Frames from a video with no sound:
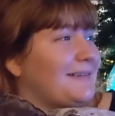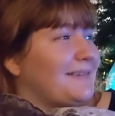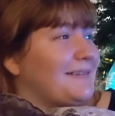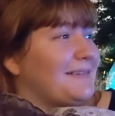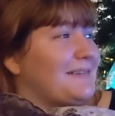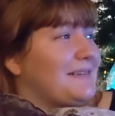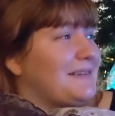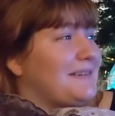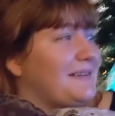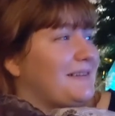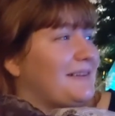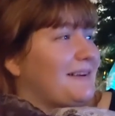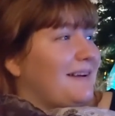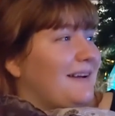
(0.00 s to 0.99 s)

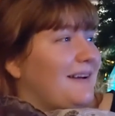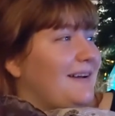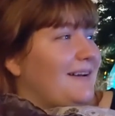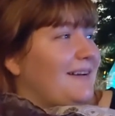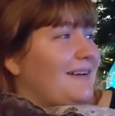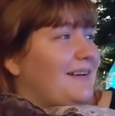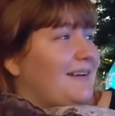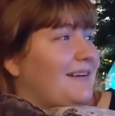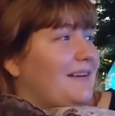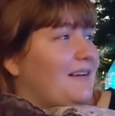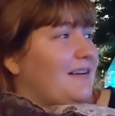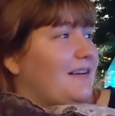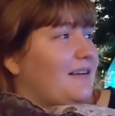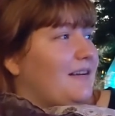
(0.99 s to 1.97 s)

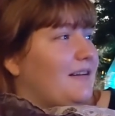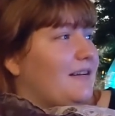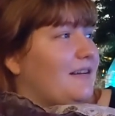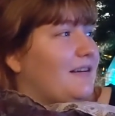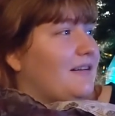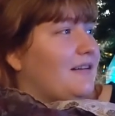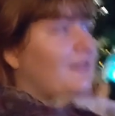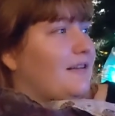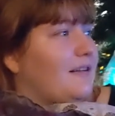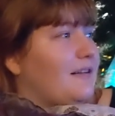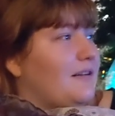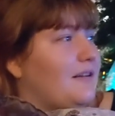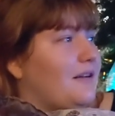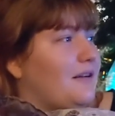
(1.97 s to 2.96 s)

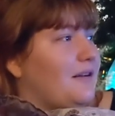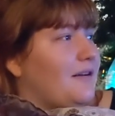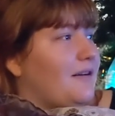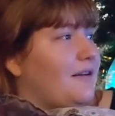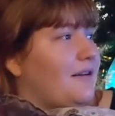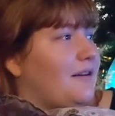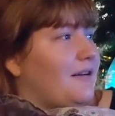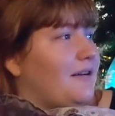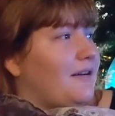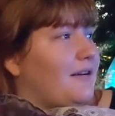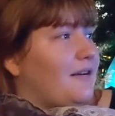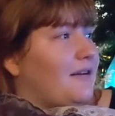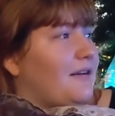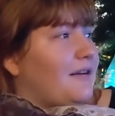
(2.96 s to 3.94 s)

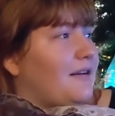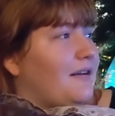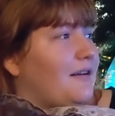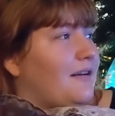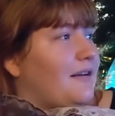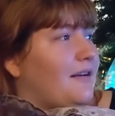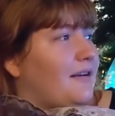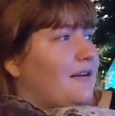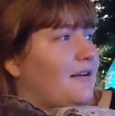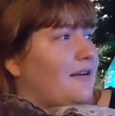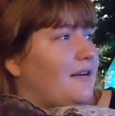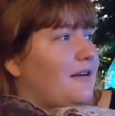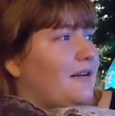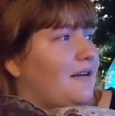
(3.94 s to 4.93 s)

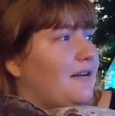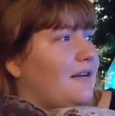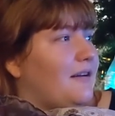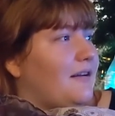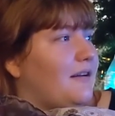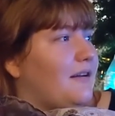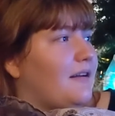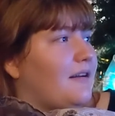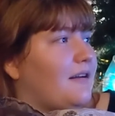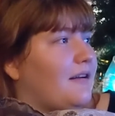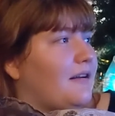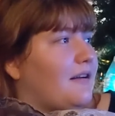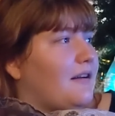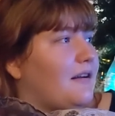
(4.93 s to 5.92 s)

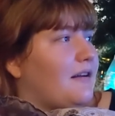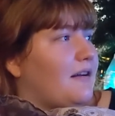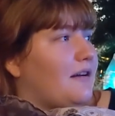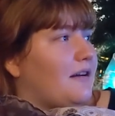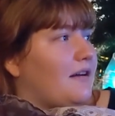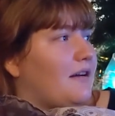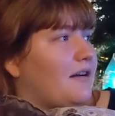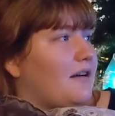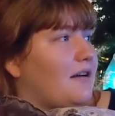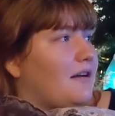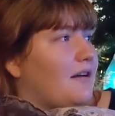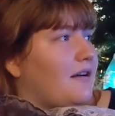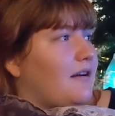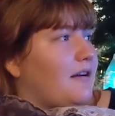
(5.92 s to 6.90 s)

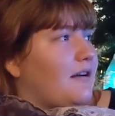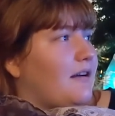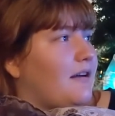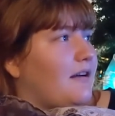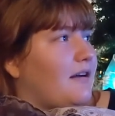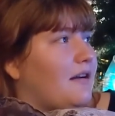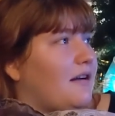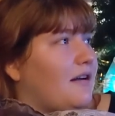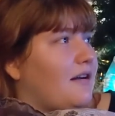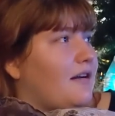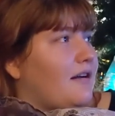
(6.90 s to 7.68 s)
Nobody speaks.